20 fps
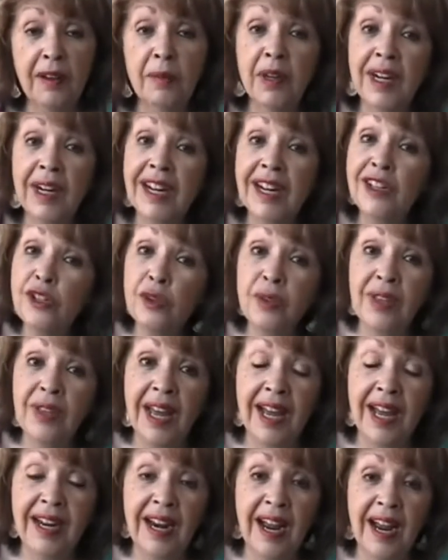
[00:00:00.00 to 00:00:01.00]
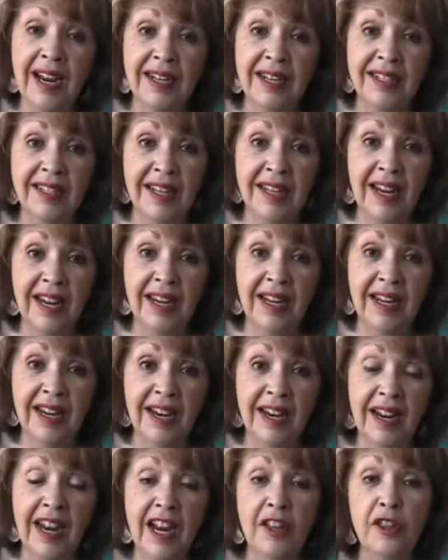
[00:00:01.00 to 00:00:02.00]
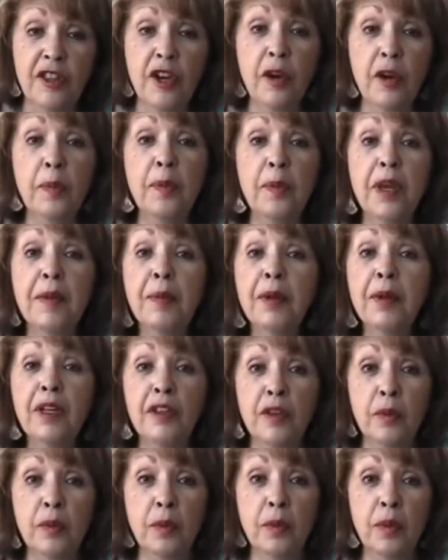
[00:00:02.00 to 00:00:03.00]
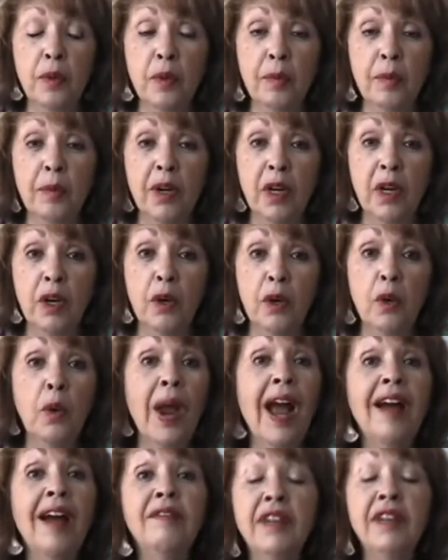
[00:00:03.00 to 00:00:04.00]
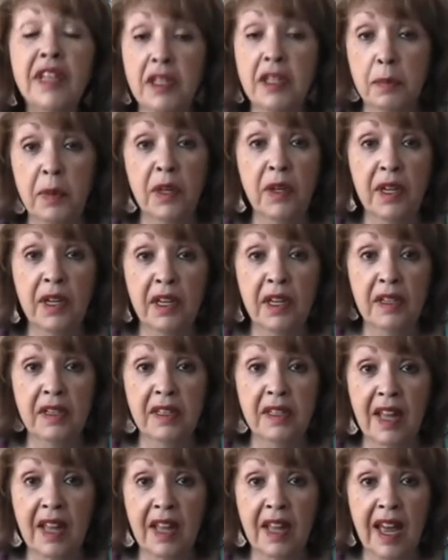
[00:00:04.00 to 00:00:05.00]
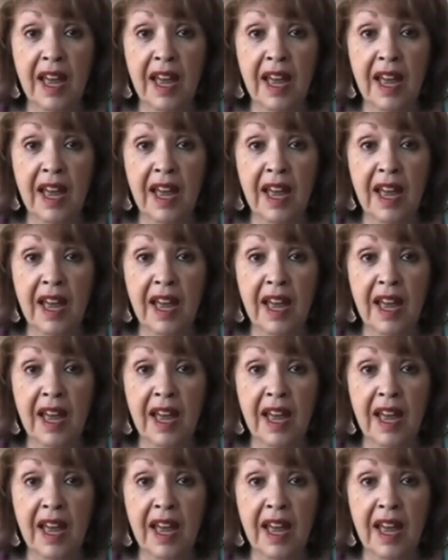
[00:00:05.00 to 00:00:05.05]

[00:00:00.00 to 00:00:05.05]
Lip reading: And when I do that, I say, there are people in the room who have experienced that.